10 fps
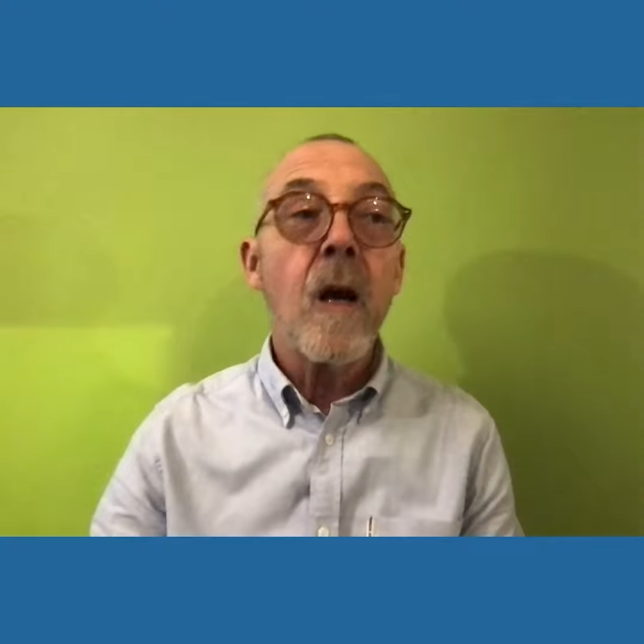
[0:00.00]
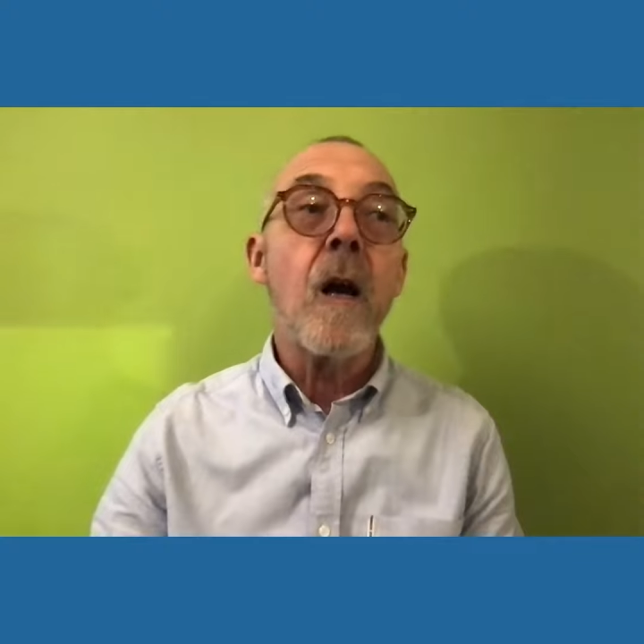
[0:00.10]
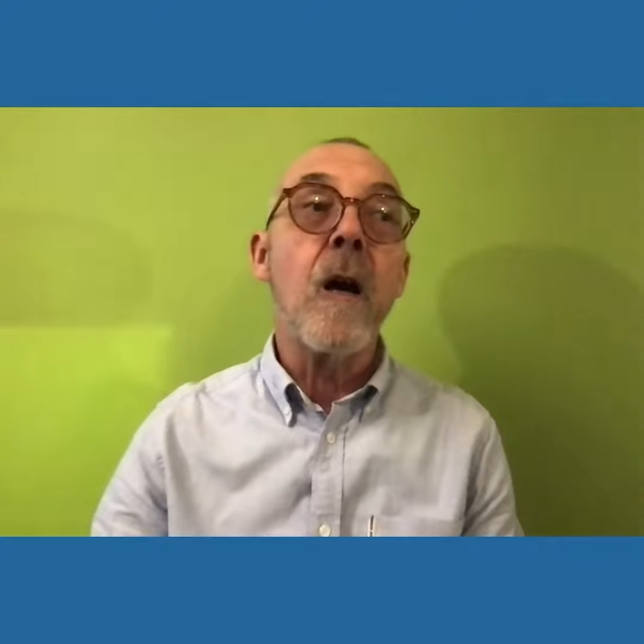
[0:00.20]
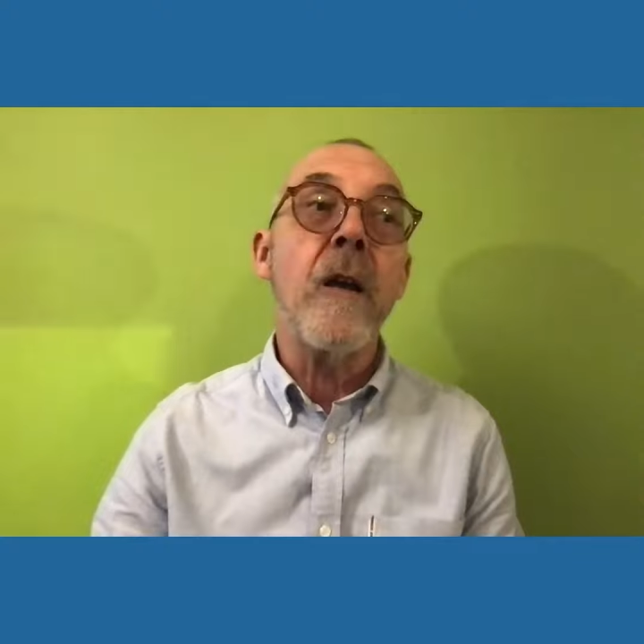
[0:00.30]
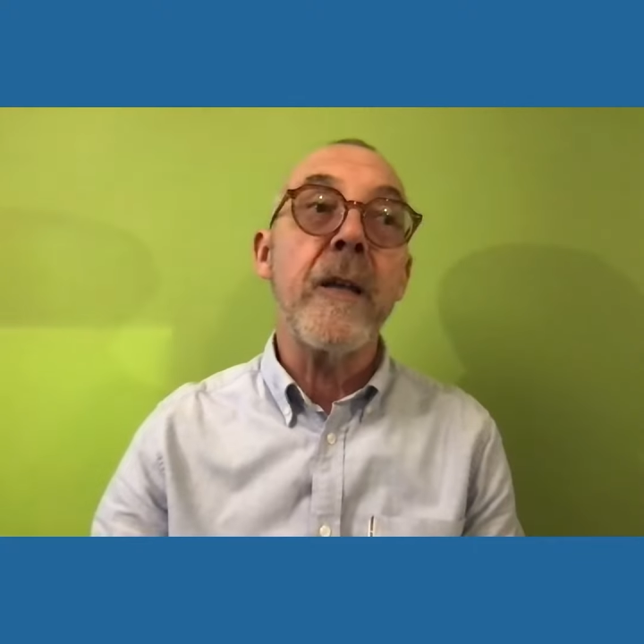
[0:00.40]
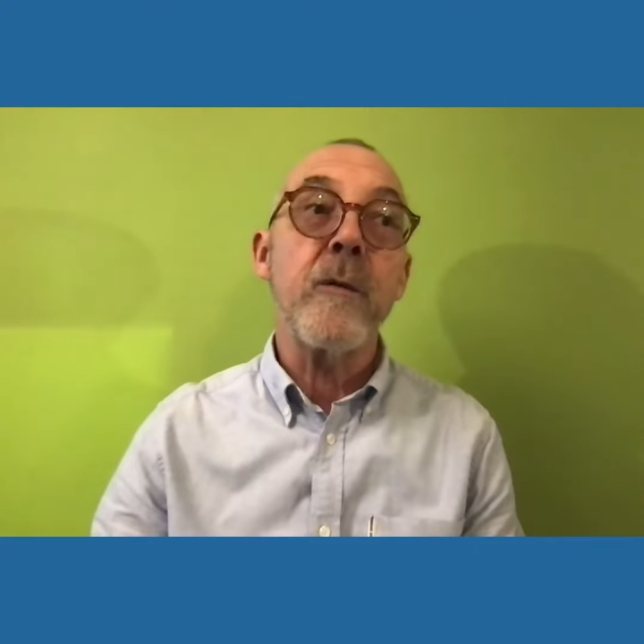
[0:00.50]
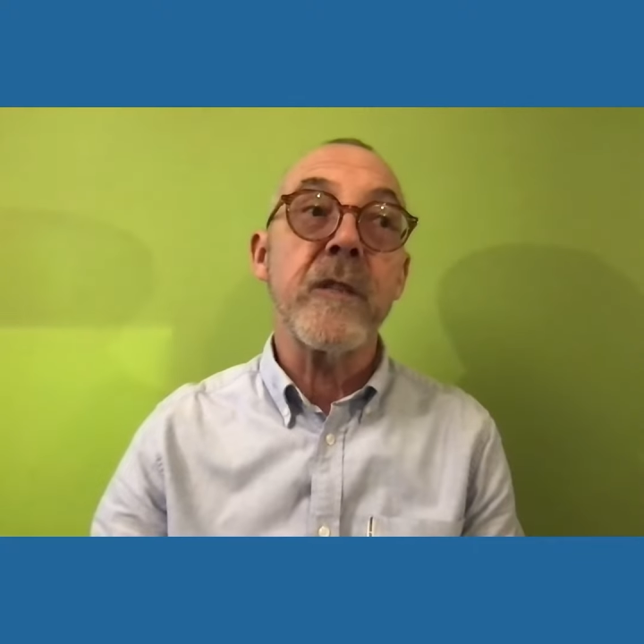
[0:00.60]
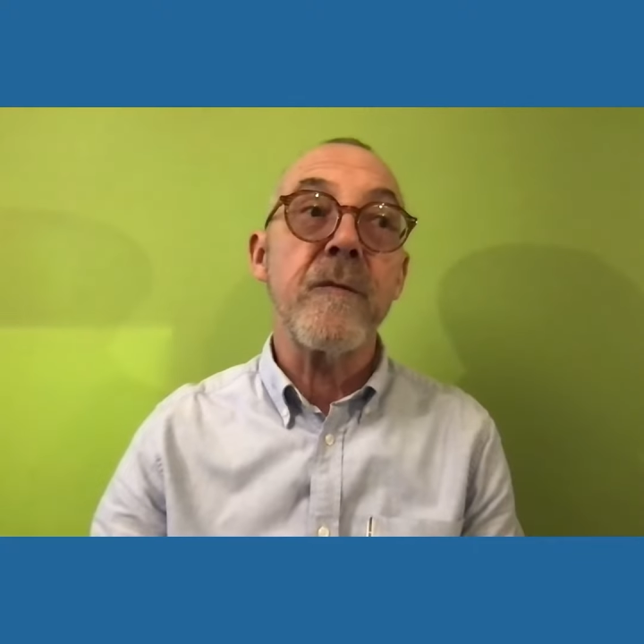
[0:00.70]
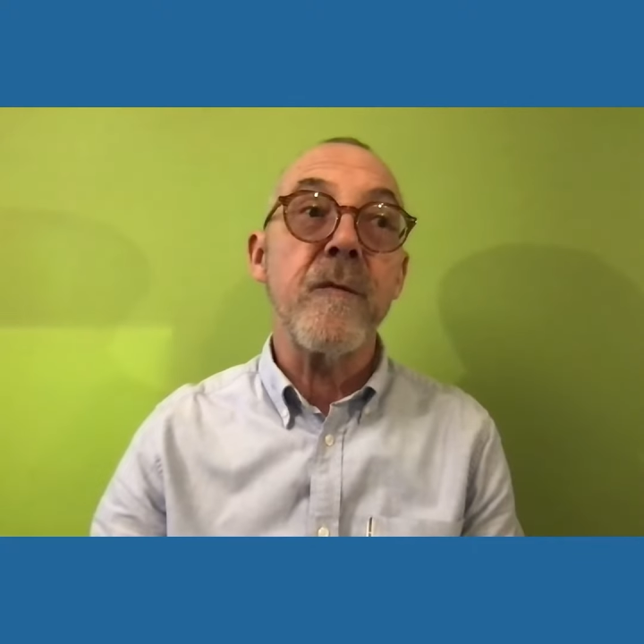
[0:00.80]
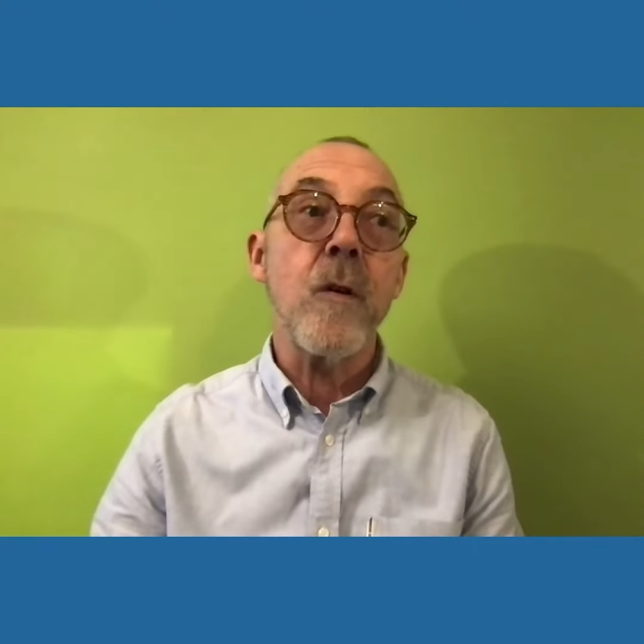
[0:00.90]
He was
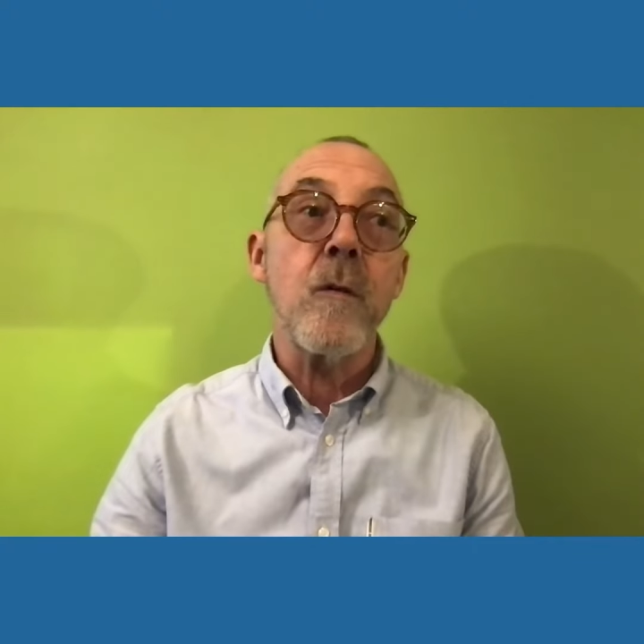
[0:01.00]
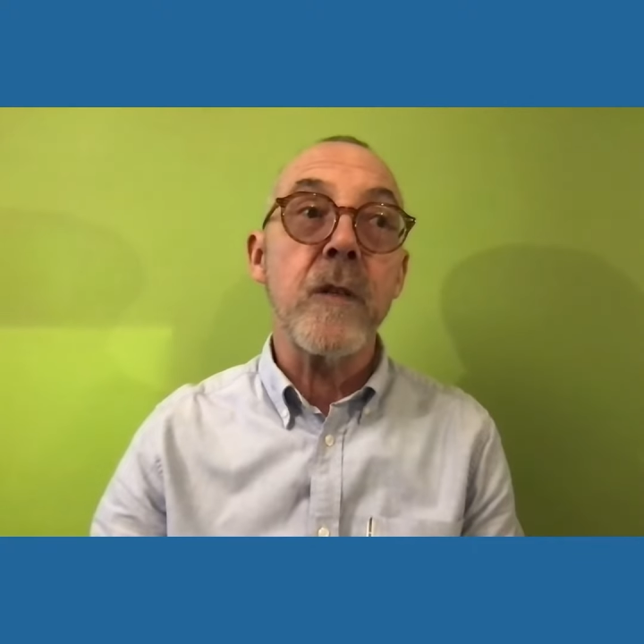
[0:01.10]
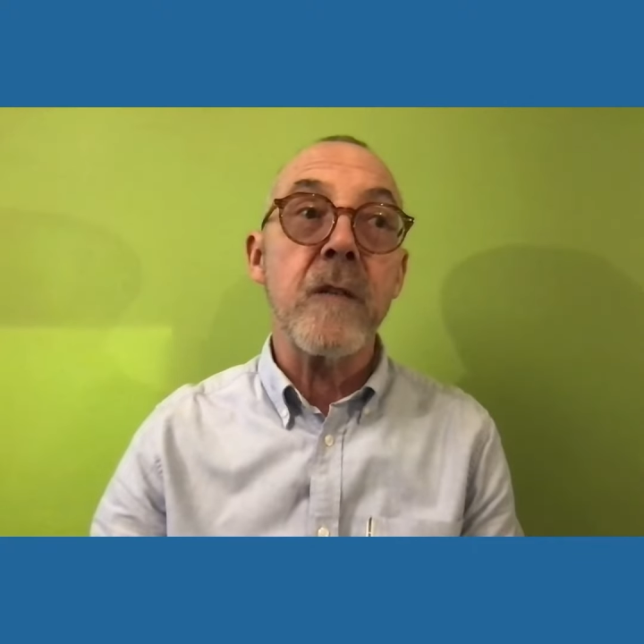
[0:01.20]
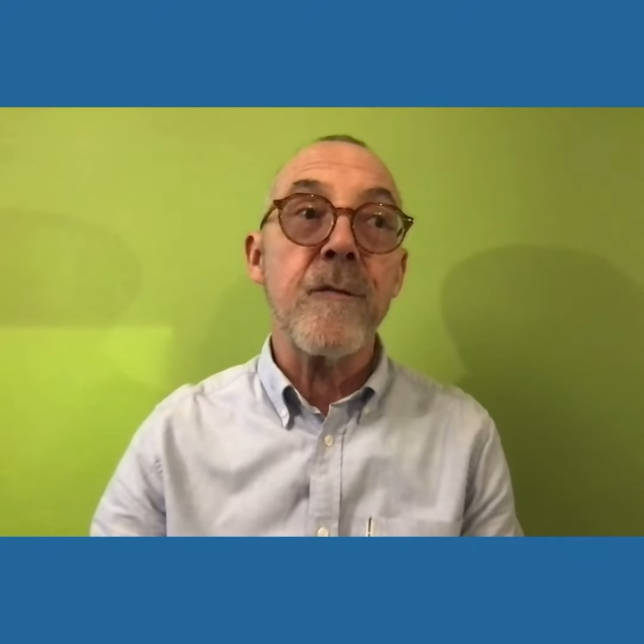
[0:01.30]
involved in a